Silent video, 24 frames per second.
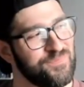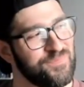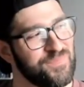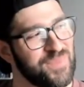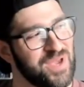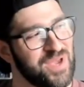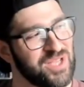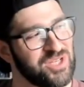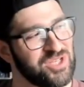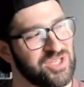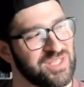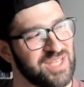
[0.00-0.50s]

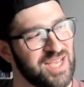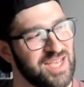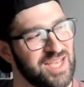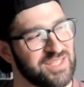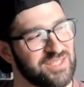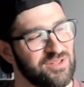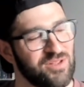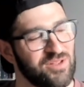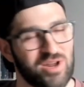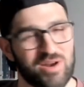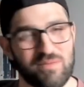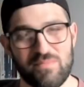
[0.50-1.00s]
it just has
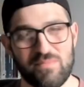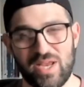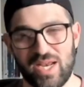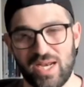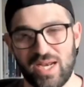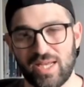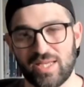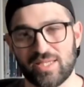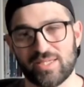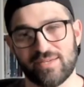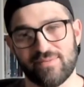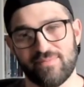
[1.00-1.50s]
a lot of
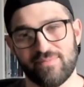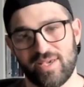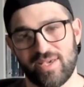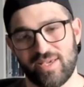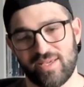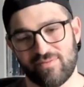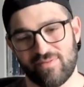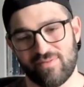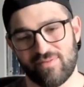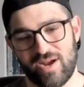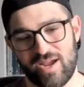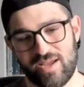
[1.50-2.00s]
meaning to
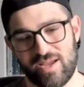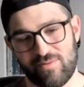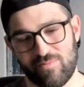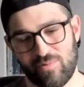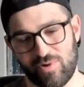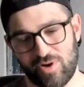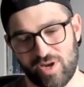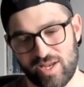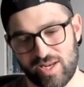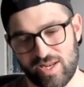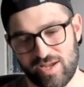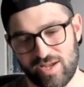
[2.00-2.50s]
me, right?
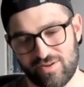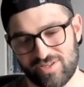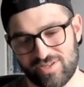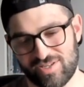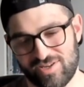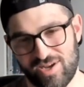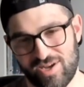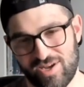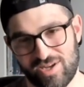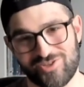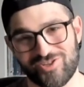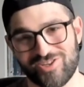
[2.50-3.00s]
Working out is
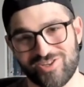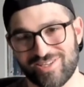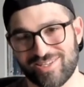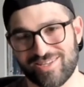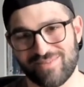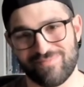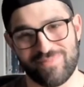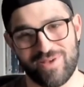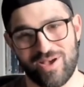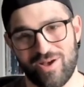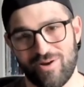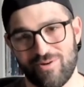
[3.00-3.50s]
not just
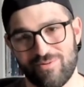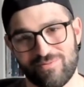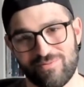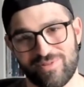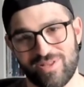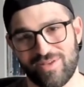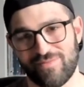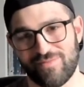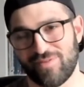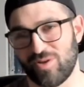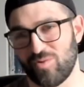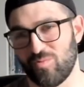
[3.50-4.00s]
about
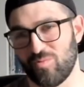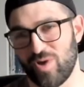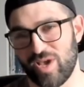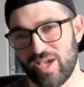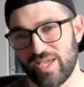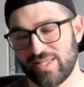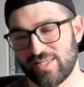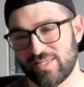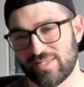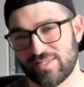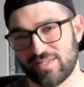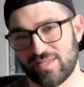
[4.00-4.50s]
lifting
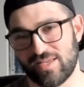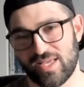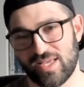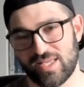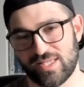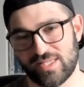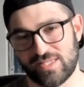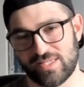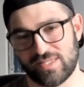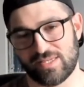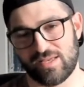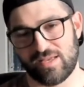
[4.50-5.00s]
weights.
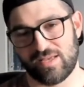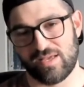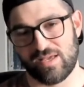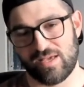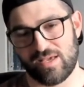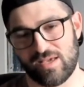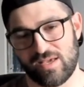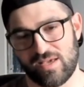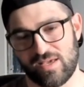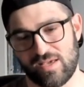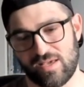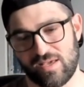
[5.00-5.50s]

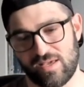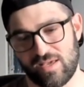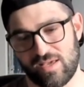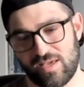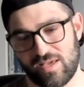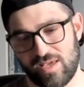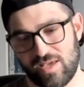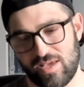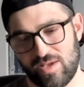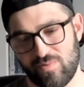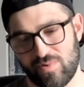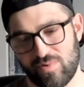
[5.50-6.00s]

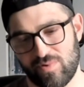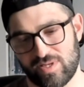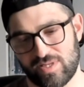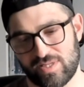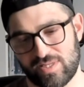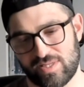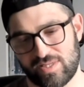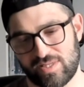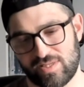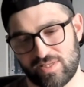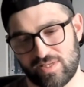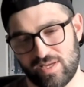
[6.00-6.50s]
It
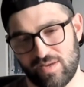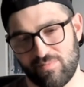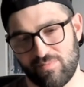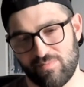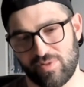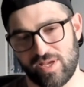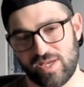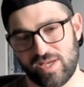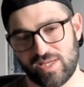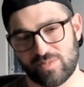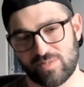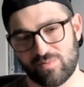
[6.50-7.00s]
was a
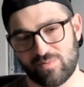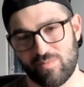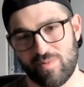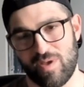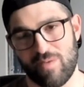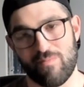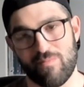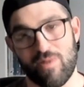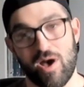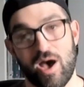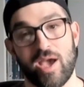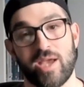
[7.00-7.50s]
place where my
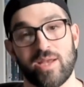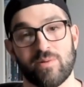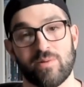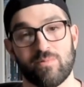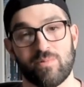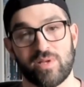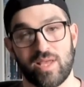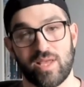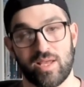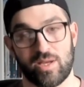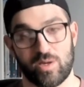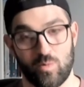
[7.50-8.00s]
mind
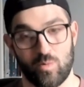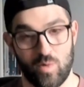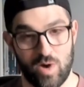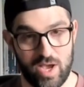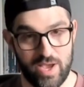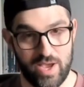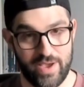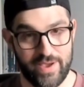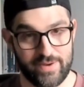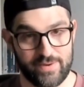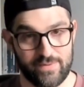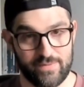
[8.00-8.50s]
would get
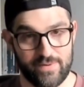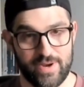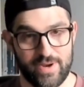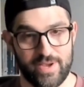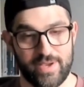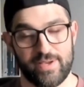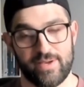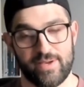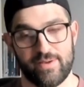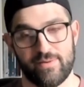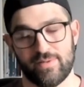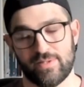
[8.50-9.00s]
quiet, right?
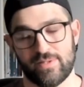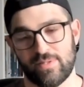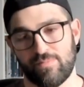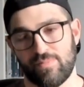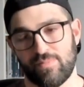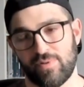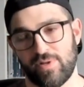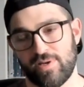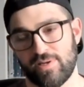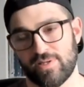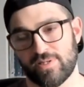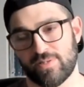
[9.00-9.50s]
It was a
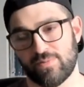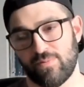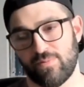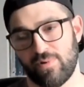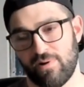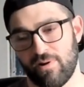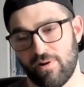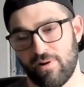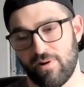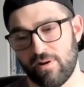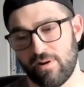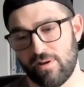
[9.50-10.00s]
place
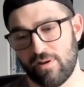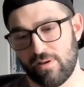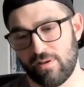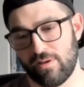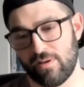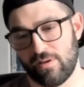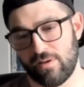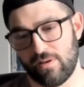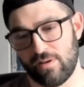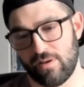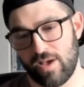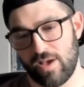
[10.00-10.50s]
where
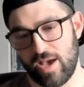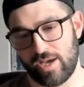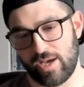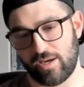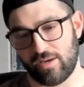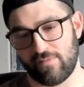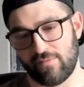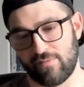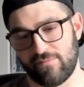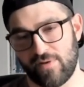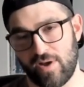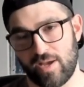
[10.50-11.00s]
I
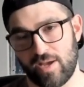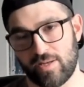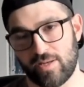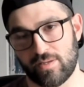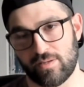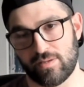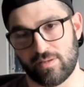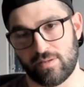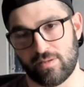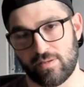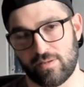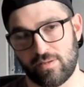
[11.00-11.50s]
could find,